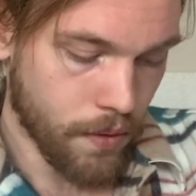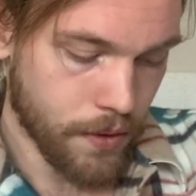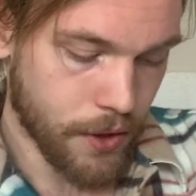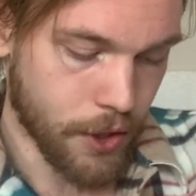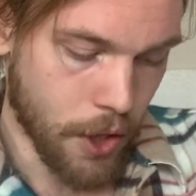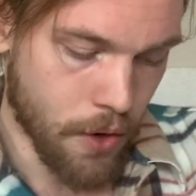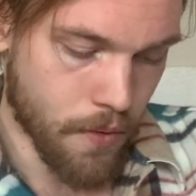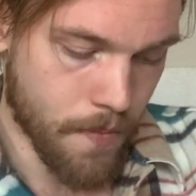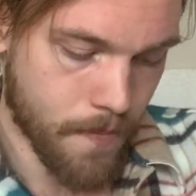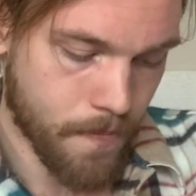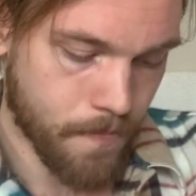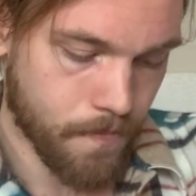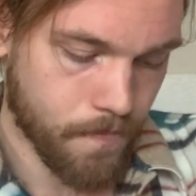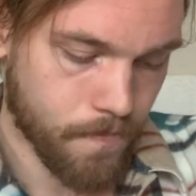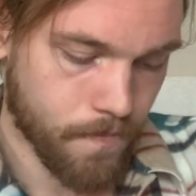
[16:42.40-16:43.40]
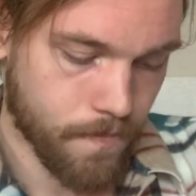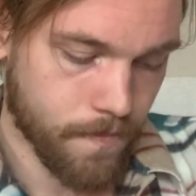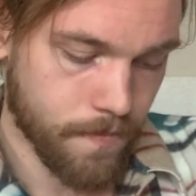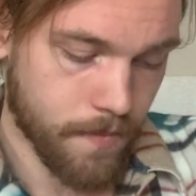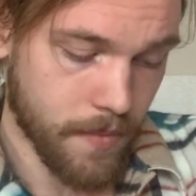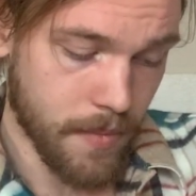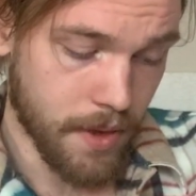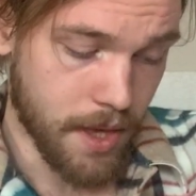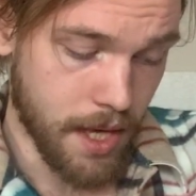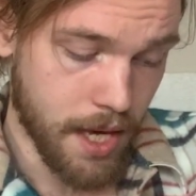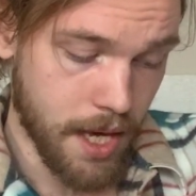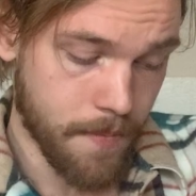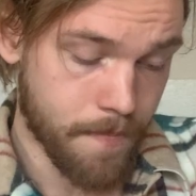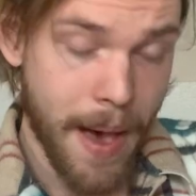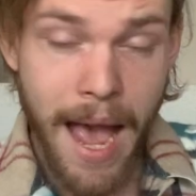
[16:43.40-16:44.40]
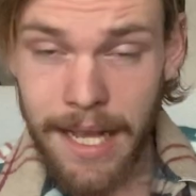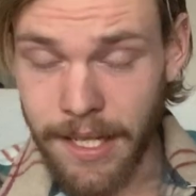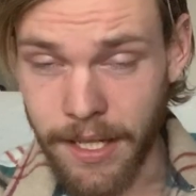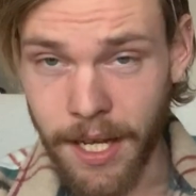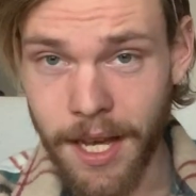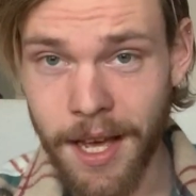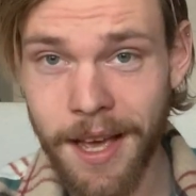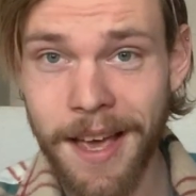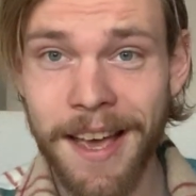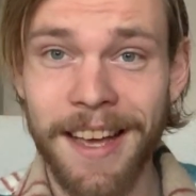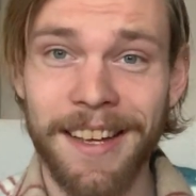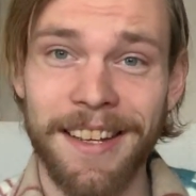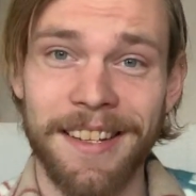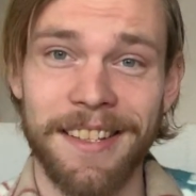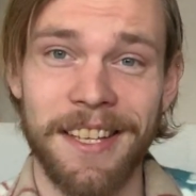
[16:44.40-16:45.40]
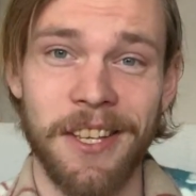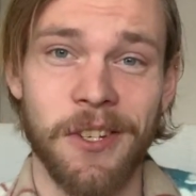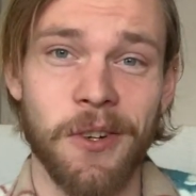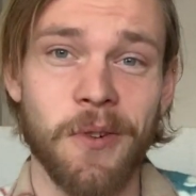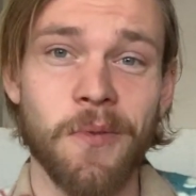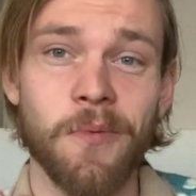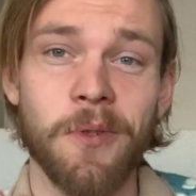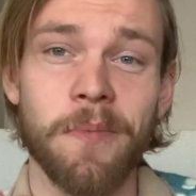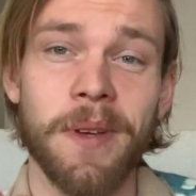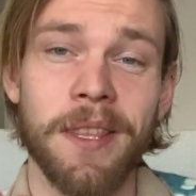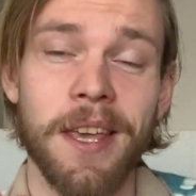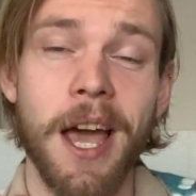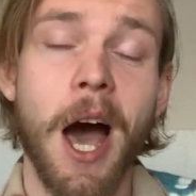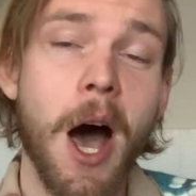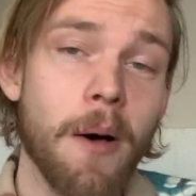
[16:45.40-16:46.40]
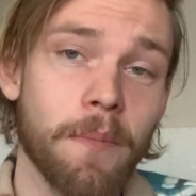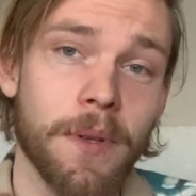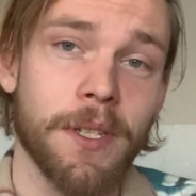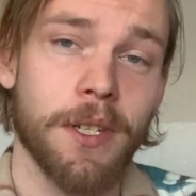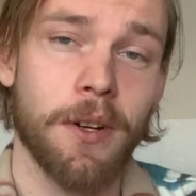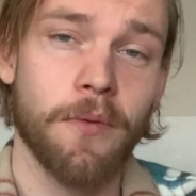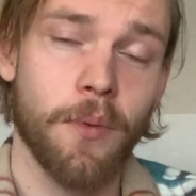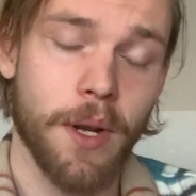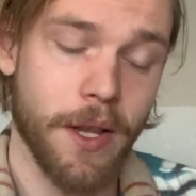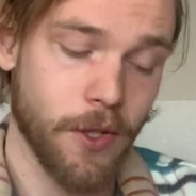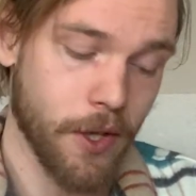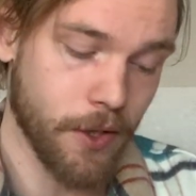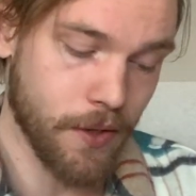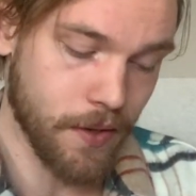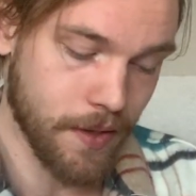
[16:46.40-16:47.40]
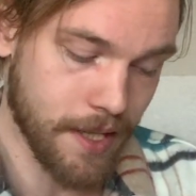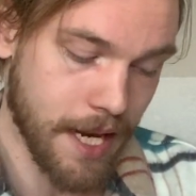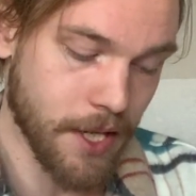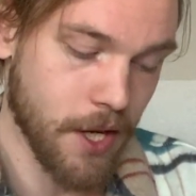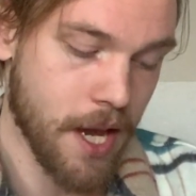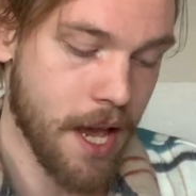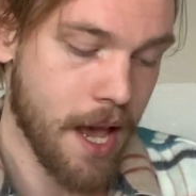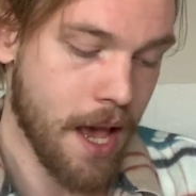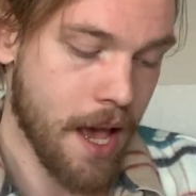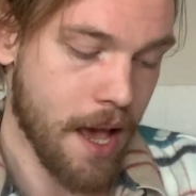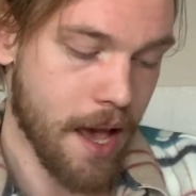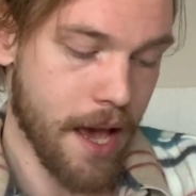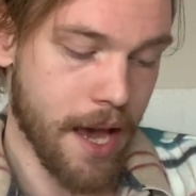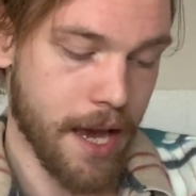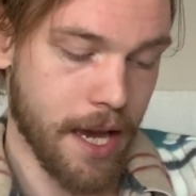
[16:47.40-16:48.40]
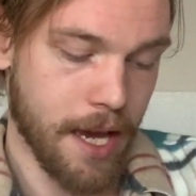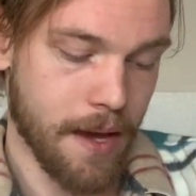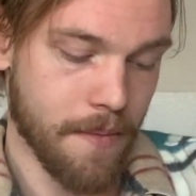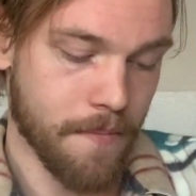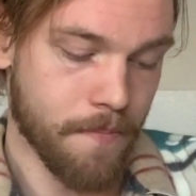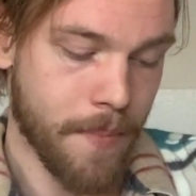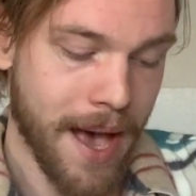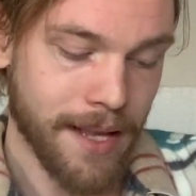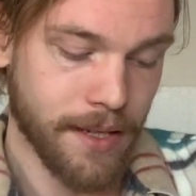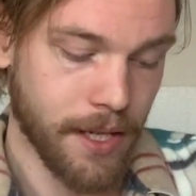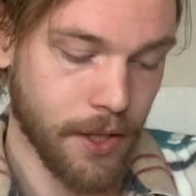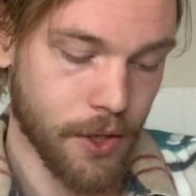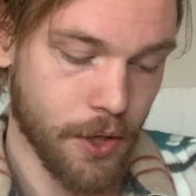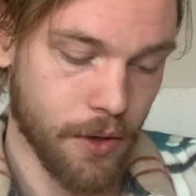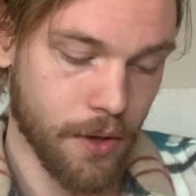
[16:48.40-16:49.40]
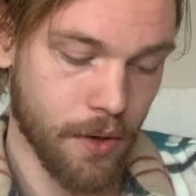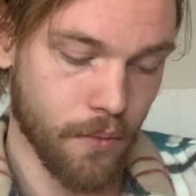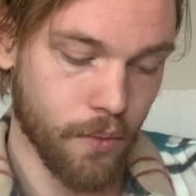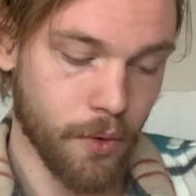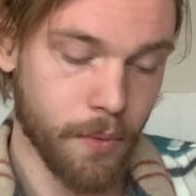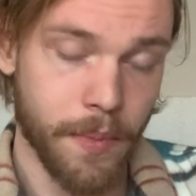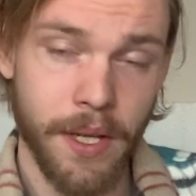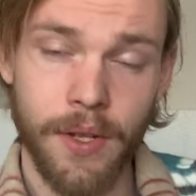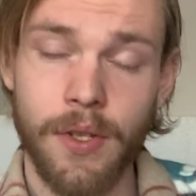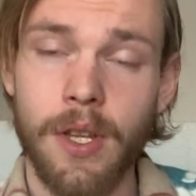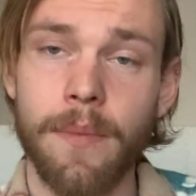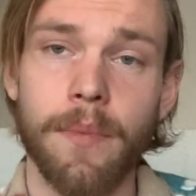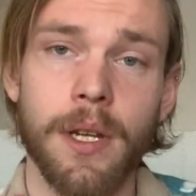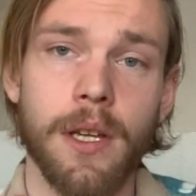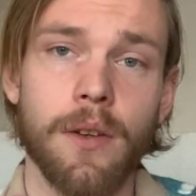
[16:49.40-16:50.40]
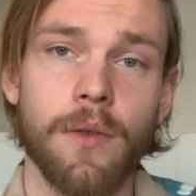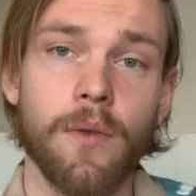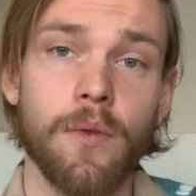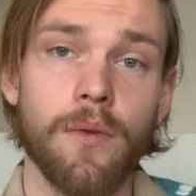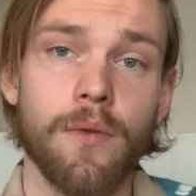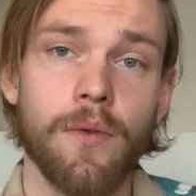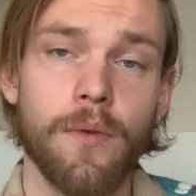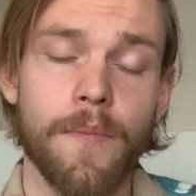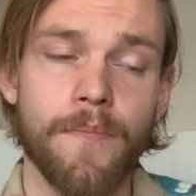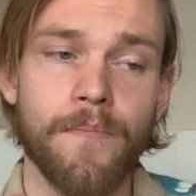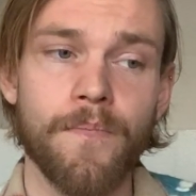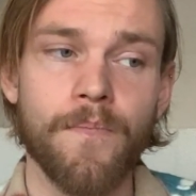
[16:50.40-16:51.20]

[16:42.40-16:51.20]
So the bad teacher would be the opposite of what I just said. A bad teacher would be somebody who